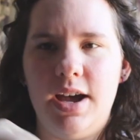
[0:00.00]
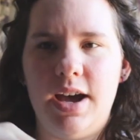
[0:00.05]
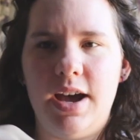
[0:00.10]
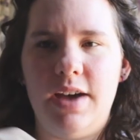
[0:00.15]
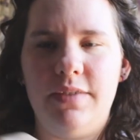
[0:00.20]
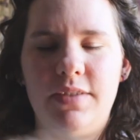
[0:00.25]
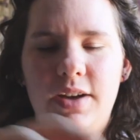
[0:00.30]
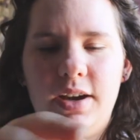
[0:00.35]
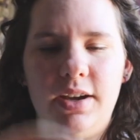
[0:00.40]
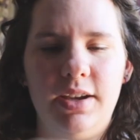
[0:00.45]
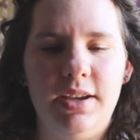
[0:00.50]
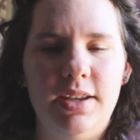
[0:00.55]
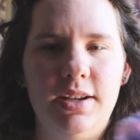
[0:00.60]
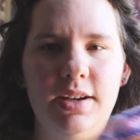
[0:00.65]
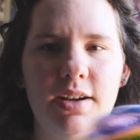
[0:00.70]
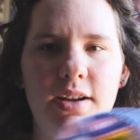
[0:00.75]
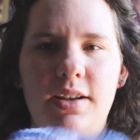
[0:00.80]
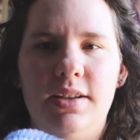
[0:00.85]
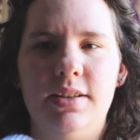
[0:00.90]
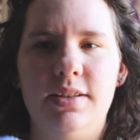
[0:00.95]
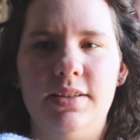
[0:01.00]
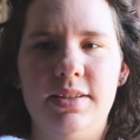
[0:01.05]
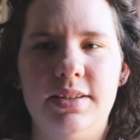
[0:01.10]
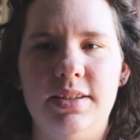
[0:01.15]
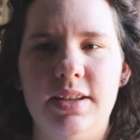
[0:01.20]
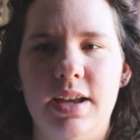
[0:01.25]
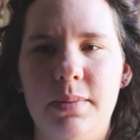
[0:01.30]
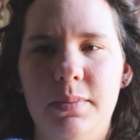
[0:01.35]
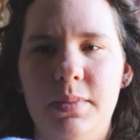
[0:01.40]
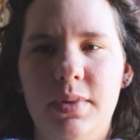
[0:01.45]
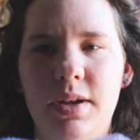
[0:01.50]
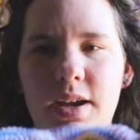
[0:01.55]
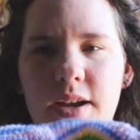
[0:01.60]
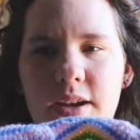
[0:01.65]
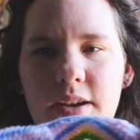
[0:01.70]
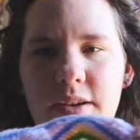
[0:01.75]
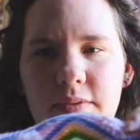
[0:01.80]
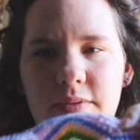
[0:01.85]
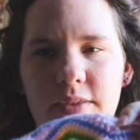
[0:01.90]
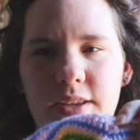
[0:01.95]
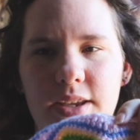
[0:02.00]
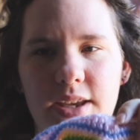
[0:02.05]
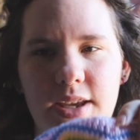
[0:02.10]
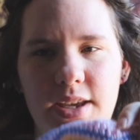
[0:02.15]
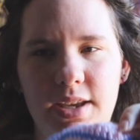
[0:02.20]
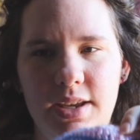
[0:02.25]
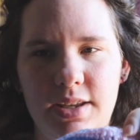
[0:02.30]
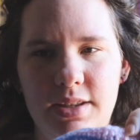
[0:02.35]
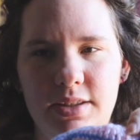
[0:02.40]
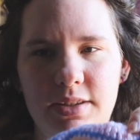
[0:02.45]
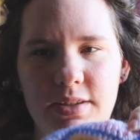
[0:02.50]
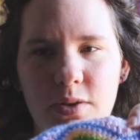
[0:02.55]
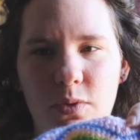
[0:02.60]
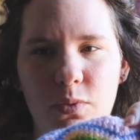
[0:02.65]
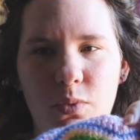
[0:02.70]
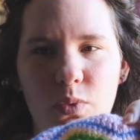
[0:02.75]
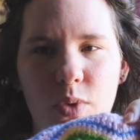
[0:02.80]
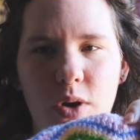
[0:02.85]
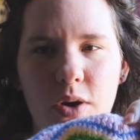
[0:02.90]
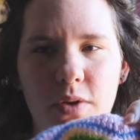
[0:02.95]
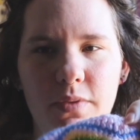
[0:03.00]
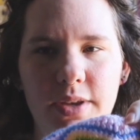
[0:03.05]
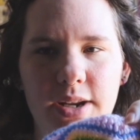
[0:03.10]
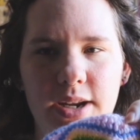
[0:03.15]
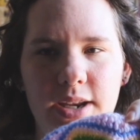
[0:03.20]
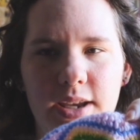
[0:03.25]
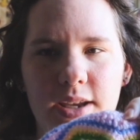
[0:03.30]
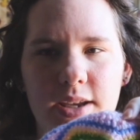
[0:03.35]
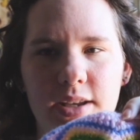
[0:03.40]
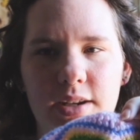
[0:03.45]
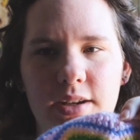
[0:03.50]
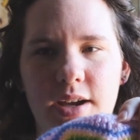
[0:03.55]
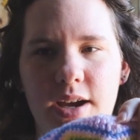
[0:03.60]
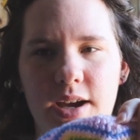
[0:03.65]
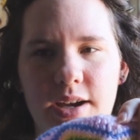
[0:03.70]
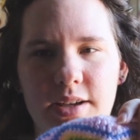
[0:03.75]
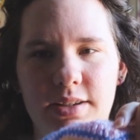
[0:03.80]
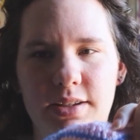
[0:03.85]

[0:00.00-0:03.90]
I've gotten some of the ends woven in. I